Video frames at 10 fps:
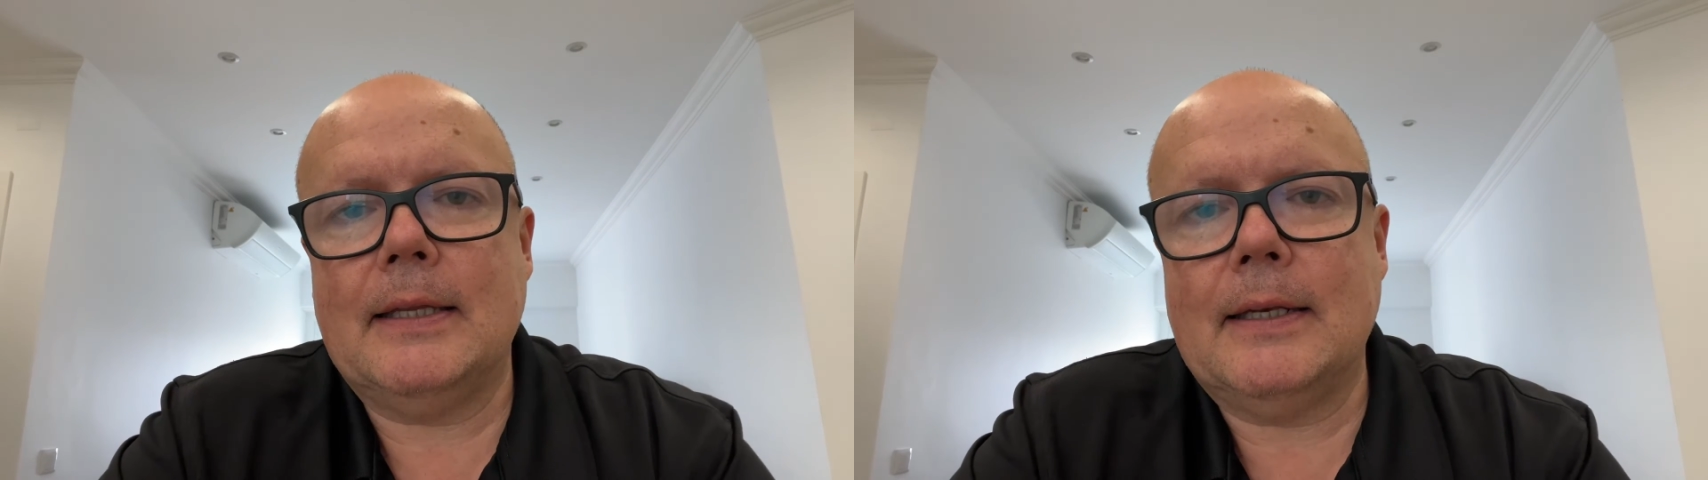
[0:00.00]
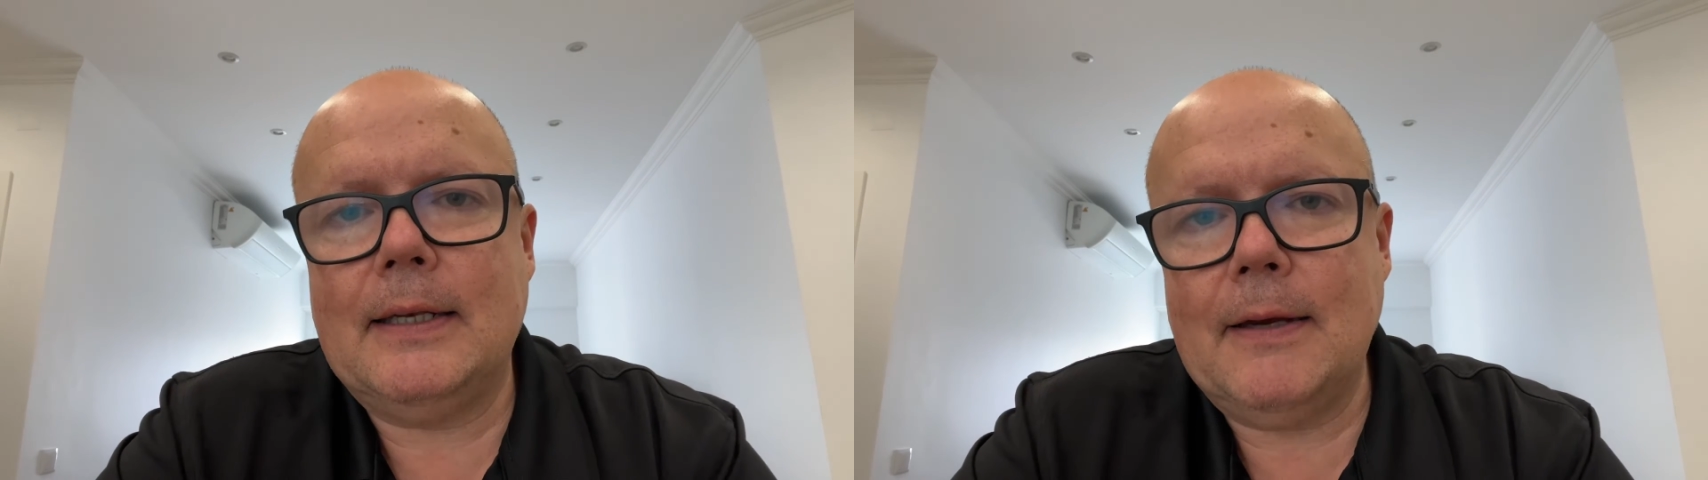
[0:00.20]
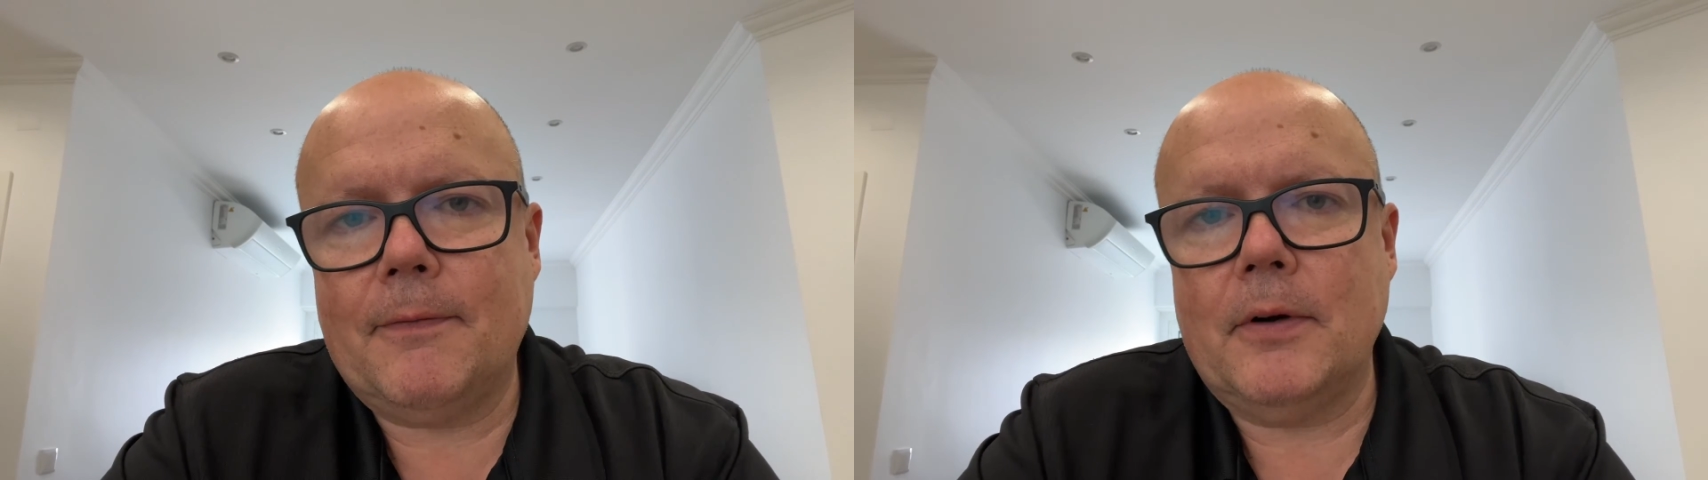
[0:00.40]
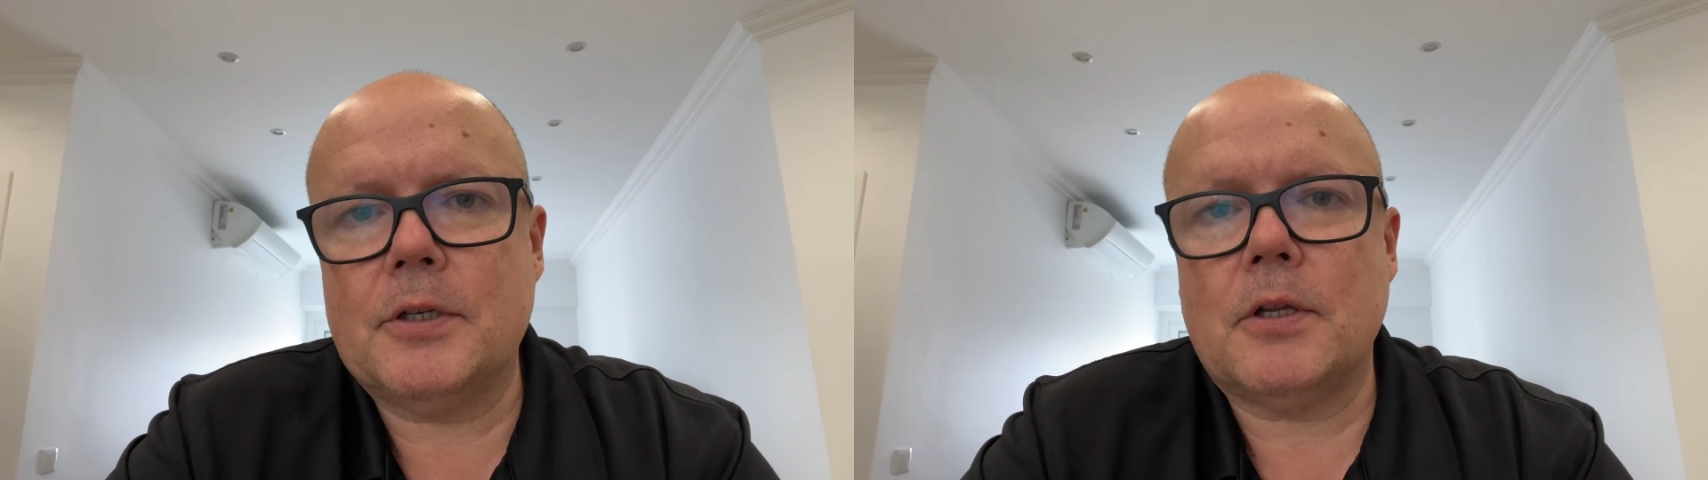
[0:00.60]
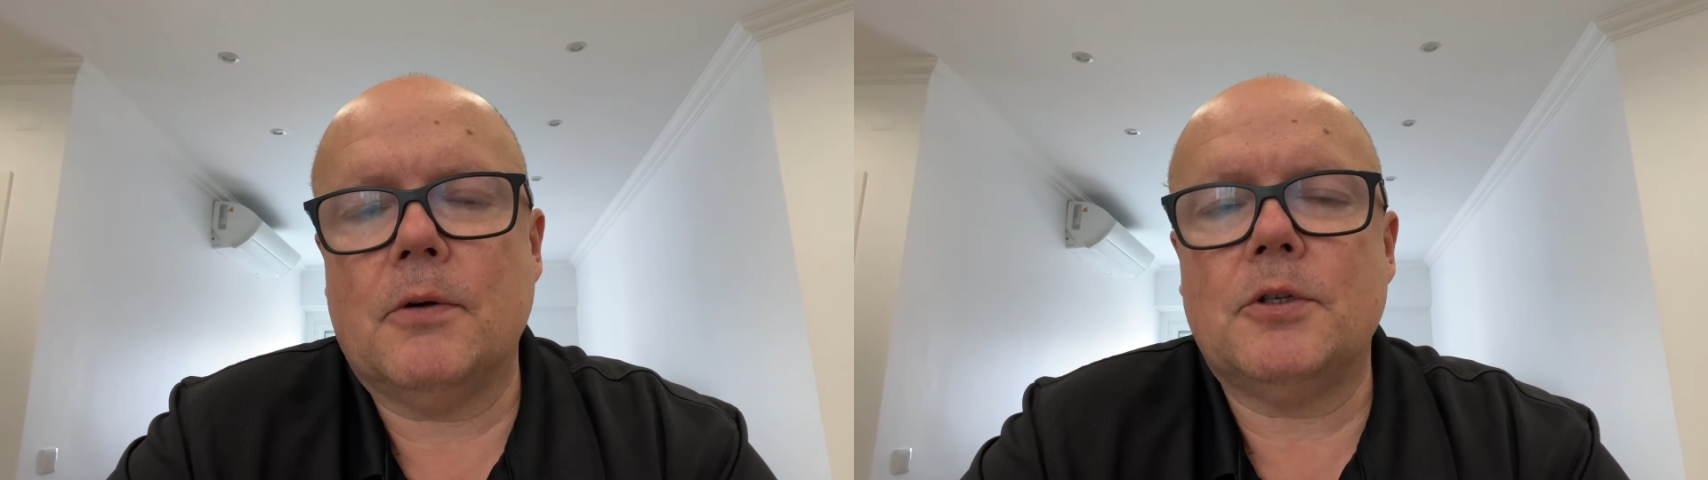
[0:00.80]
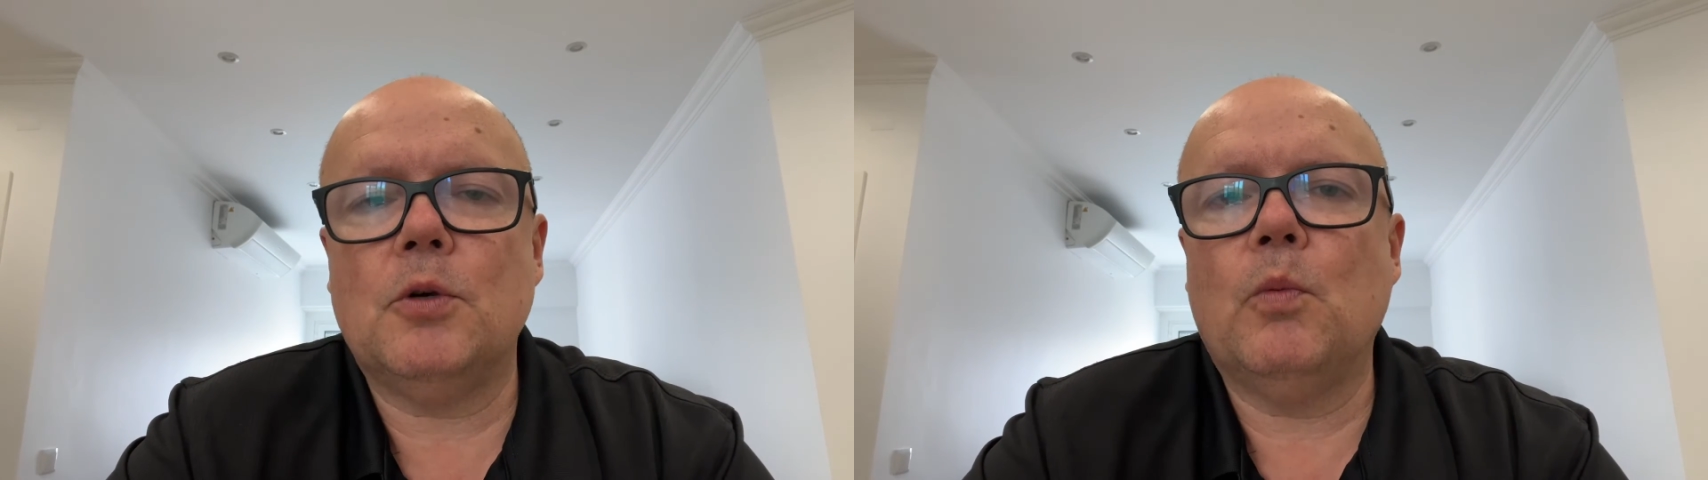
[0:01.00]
The difference, though, is you